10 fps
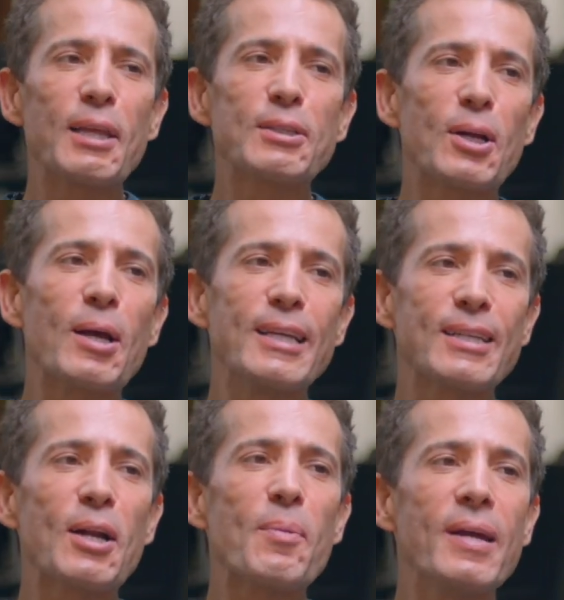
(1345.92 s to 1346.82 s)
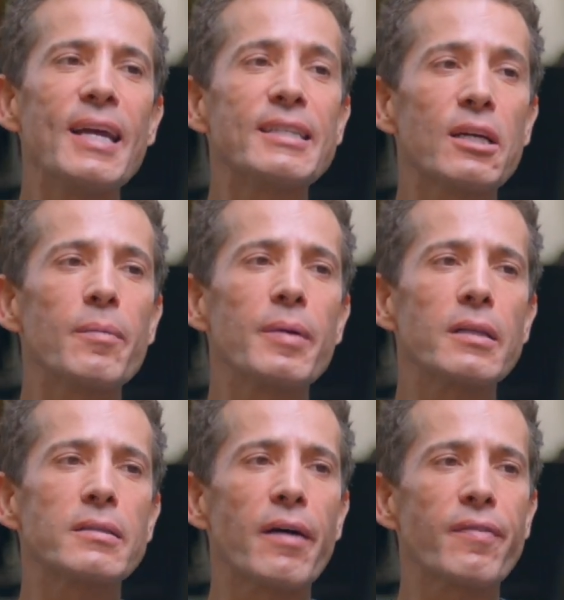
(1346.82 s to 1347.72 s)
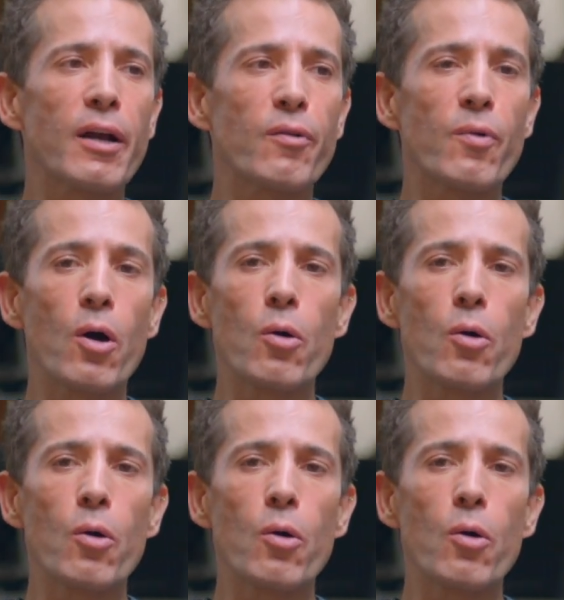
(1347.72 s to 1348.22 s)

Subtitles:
it's gonna be a tough kind of